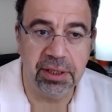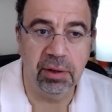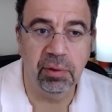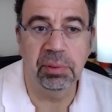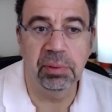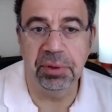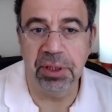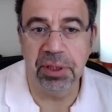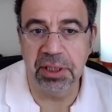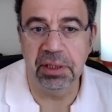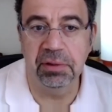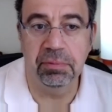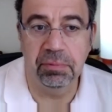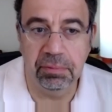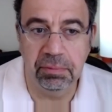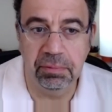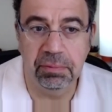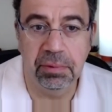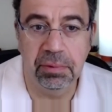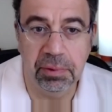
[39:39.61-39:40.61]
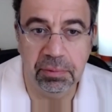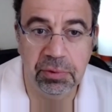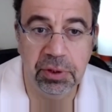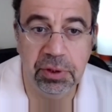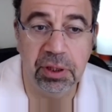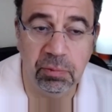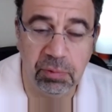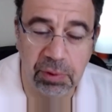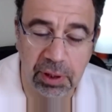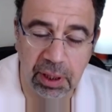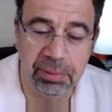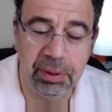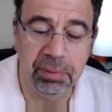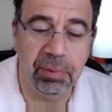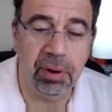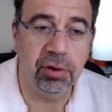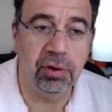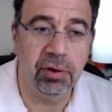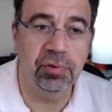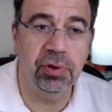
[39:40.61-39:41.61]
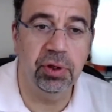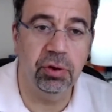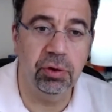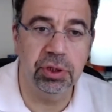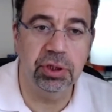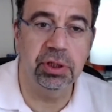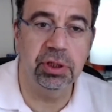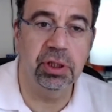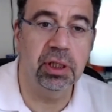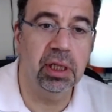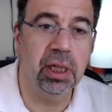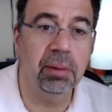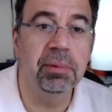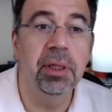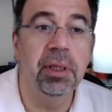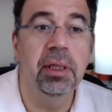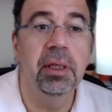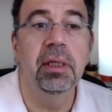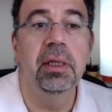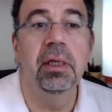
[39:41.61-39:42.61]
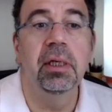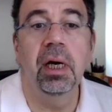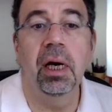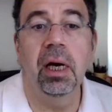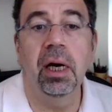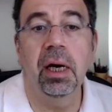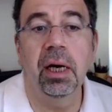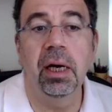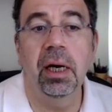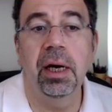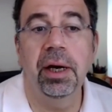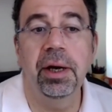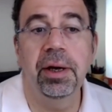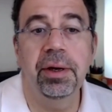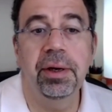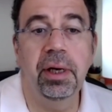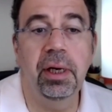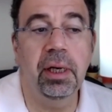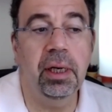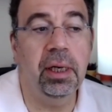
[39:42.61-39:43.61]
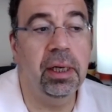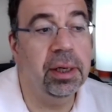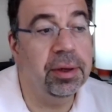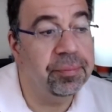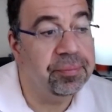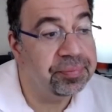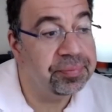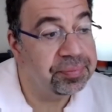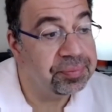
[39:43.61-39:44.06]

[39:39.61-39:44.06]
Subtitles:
Well, Britain didn't want to be part of the original club.